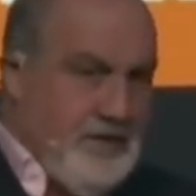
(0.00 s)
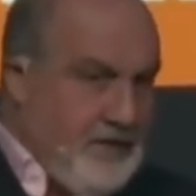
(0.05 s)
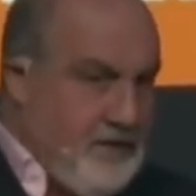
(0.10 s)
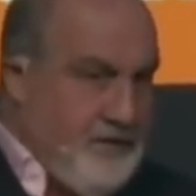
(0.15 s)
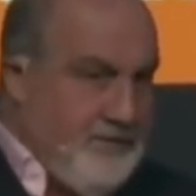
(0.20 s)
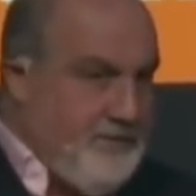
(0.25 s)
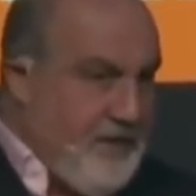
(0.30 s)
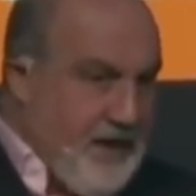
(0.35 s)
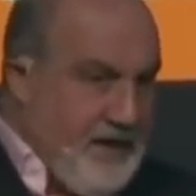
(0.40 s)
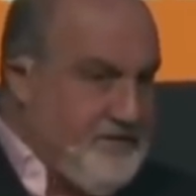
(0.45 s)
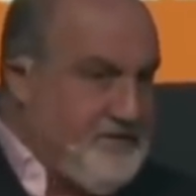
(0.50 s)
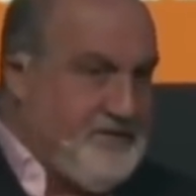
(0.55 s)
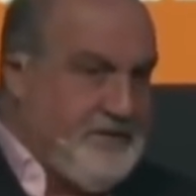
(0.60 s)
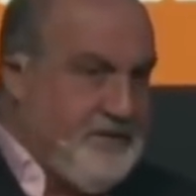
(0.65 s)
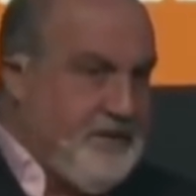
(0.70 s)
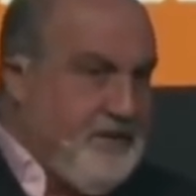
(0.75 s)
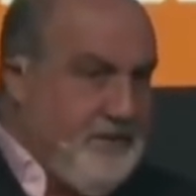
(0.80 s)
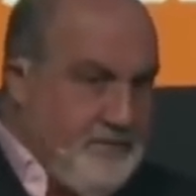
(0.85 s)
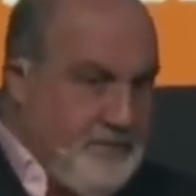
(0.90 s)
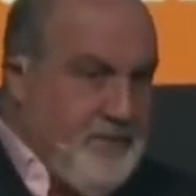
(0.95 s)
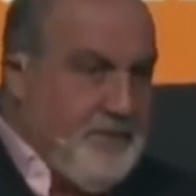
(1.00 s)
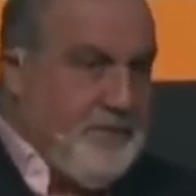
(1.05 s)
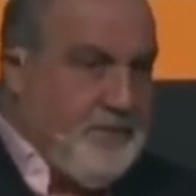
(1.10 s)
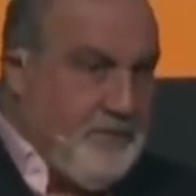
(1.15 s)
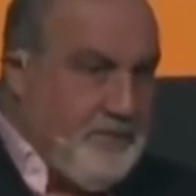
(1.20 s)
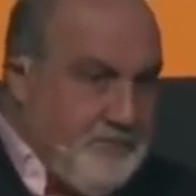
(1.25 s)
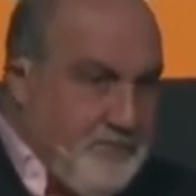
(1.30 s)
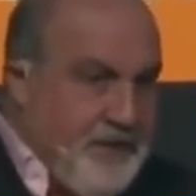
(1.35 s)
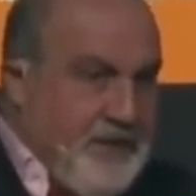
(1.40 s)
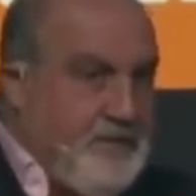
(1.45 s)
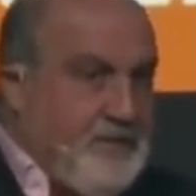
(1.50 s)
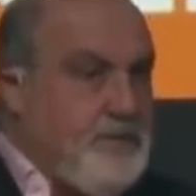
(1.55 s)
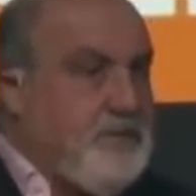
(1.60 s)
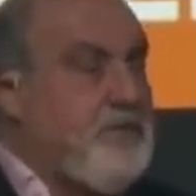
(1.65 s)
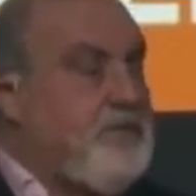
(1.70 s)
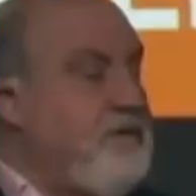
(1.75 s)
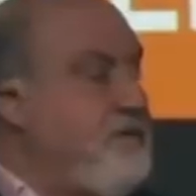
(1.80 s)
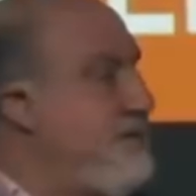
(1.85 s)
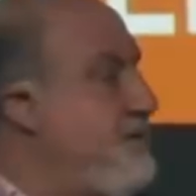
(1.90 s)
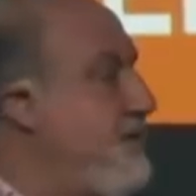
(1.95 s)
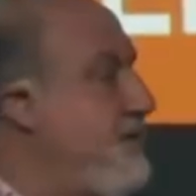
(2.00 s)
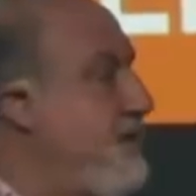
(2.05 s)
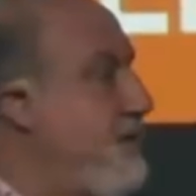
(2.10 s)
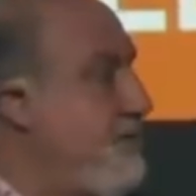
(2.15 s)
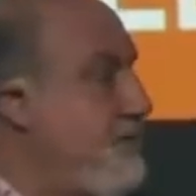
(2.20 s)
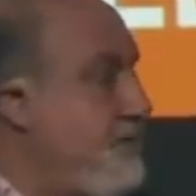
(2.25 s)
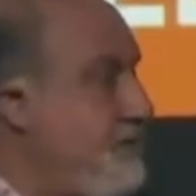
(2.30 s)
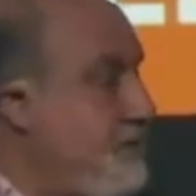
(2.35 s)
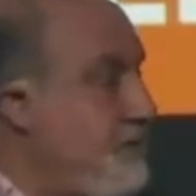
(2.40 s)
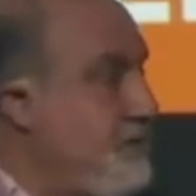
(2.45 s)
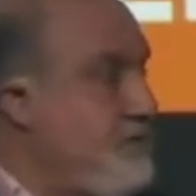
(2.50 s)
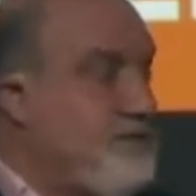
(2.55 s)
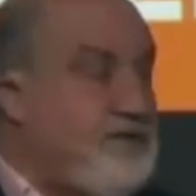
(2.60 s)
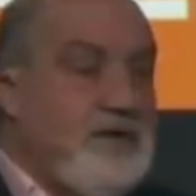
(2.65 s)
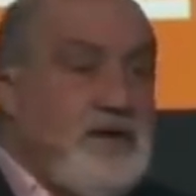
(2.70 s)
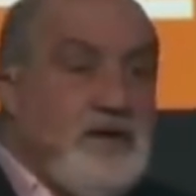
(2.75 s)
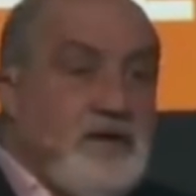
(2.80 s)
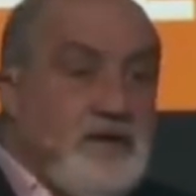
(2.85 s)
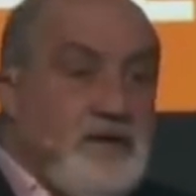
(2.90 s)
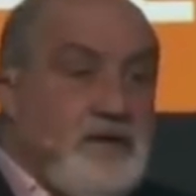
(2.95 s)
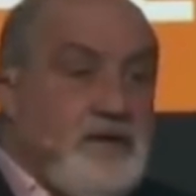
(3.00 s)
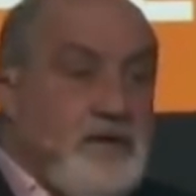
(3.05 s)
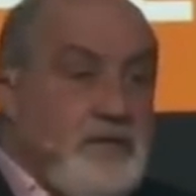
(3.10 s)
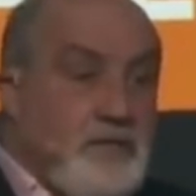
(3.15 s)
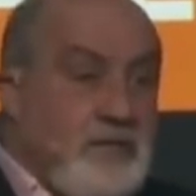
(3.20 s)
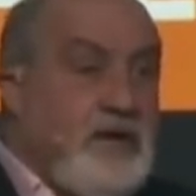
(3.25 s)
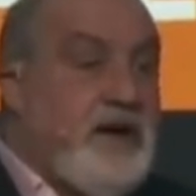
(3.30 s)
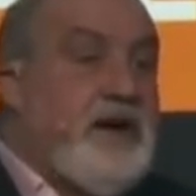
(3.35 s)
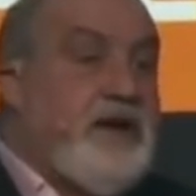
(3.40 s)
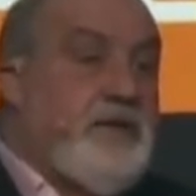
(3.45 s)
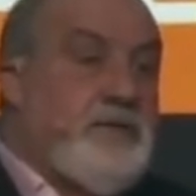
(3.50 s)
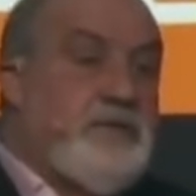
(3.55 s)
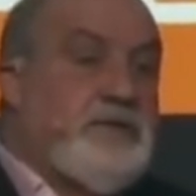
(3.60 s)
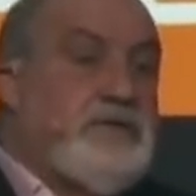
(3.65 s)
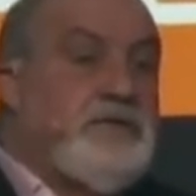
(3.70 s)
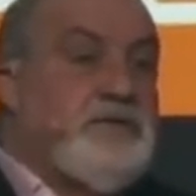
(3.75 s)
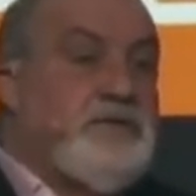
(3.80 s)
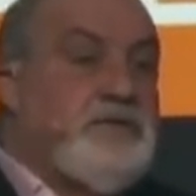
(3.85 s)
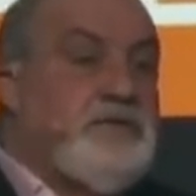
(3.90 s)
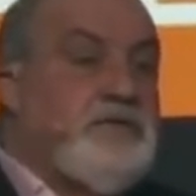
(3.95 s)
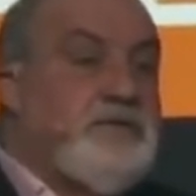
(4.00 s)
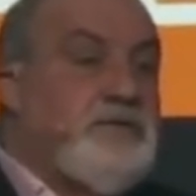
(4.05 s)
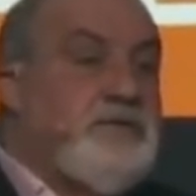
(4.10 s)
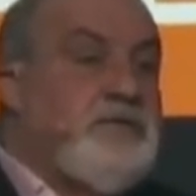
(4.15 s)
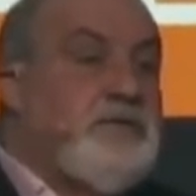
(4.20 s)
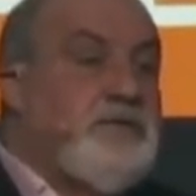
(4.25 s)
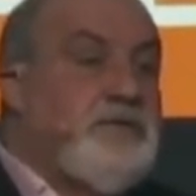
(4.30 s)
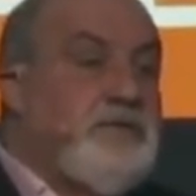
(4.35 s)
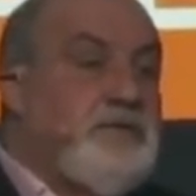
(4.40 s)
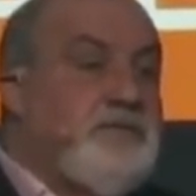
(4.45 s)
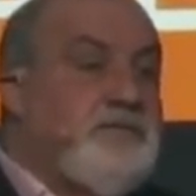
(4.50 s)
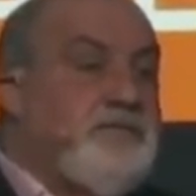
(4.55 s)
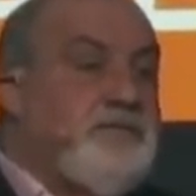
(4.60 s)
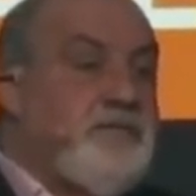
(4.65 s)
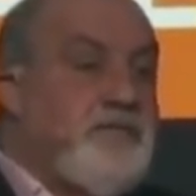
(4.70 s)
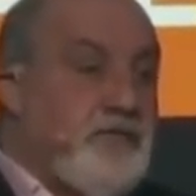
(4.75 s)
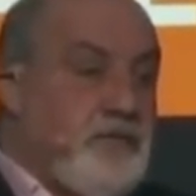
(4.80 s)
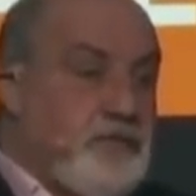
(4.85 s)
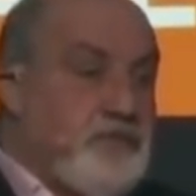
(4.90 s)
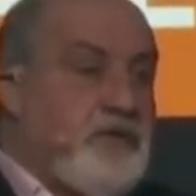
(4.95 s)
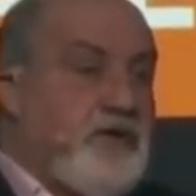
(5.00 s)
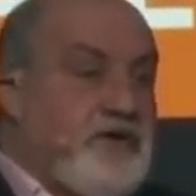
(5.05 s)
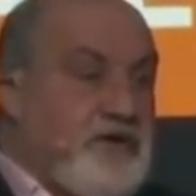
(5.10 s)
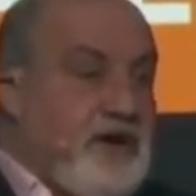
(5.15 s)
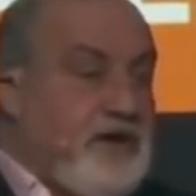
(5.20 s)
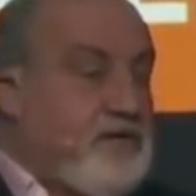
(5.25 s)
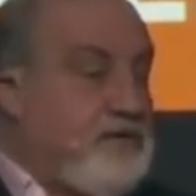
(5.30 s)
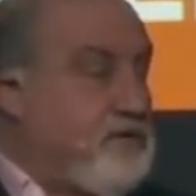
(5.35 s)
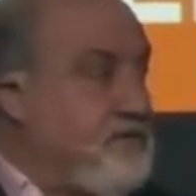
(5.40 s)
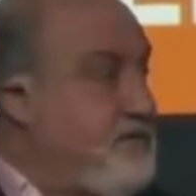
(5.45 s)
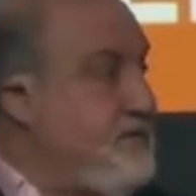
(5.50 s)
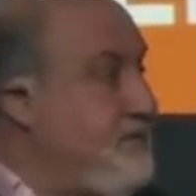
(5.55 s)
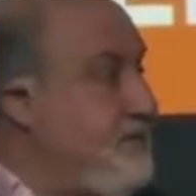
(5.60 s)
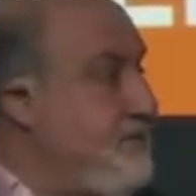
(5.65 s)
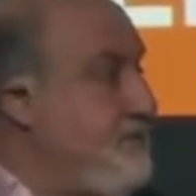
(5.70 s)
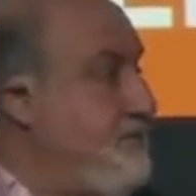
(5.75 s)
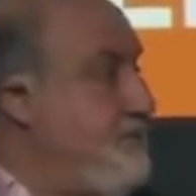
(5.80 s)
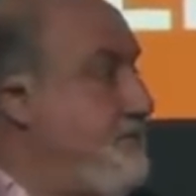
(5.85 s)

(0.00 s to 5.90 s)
In the past, people picked the currency that was the most reliable for transactions.